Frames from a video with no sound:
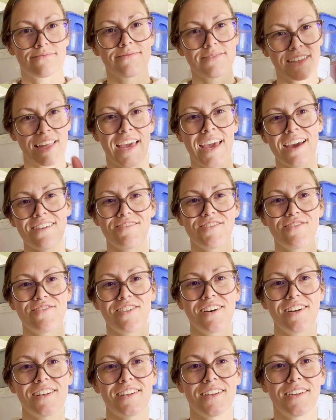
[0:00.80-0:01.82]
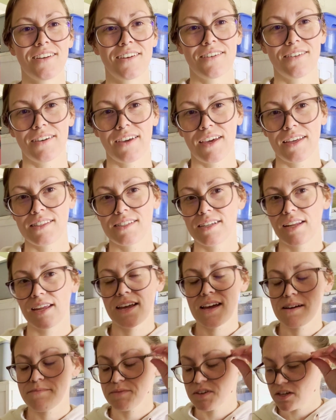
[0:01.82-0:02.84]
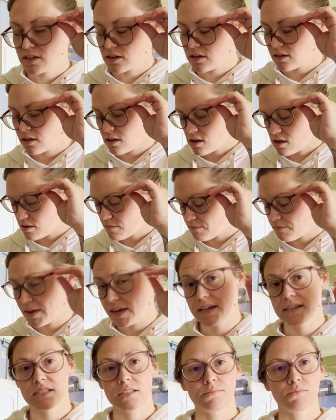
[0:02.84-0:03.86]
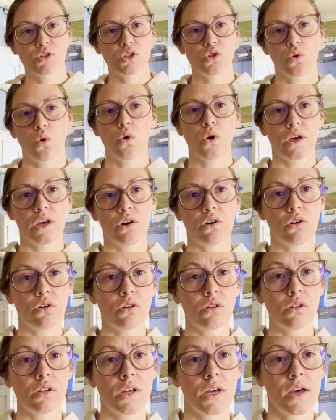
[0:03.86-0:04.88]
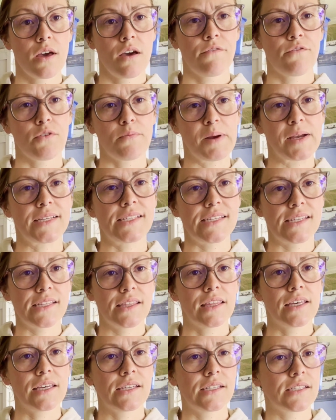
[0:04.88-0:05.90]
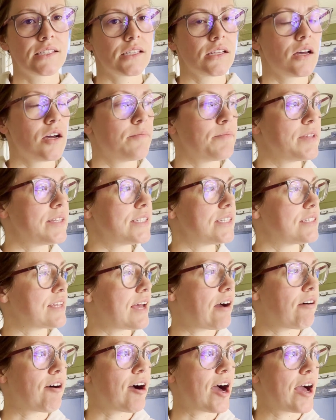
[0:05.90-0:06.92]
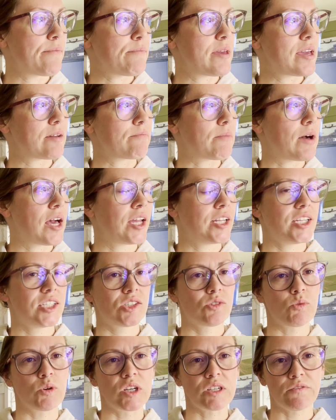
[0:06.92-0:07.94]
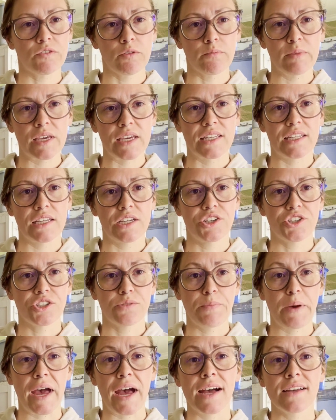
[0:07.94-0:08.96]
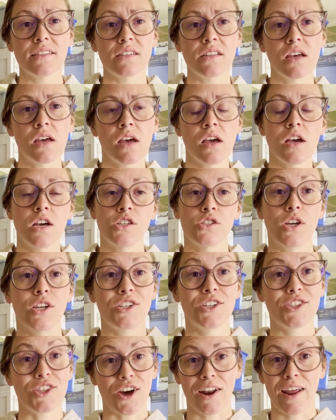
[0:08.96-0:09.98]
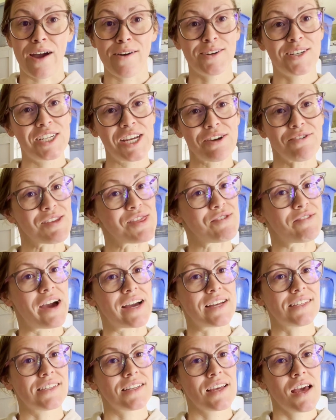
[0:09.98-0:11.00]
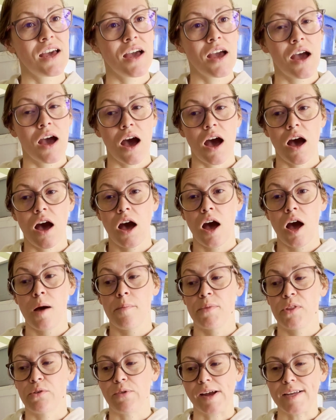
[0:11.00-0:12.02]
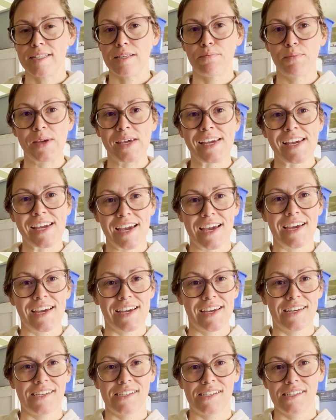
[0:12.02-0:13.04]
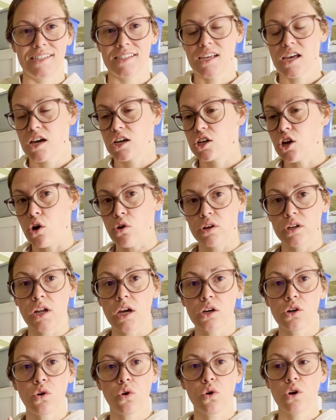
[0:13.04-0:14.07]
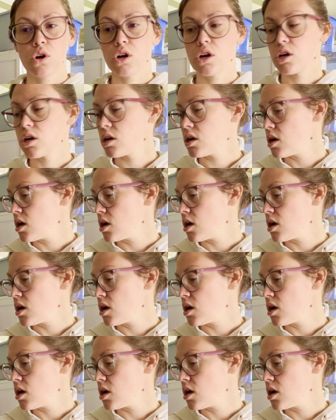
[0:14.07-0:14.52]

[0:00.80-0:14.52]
Hey everyone. Okay, today I'm gonna make some soil for my seedlings. This is how I make mine. It's worked for me in years past, so I just thought I would share with you guys. The recipe is coconut coir,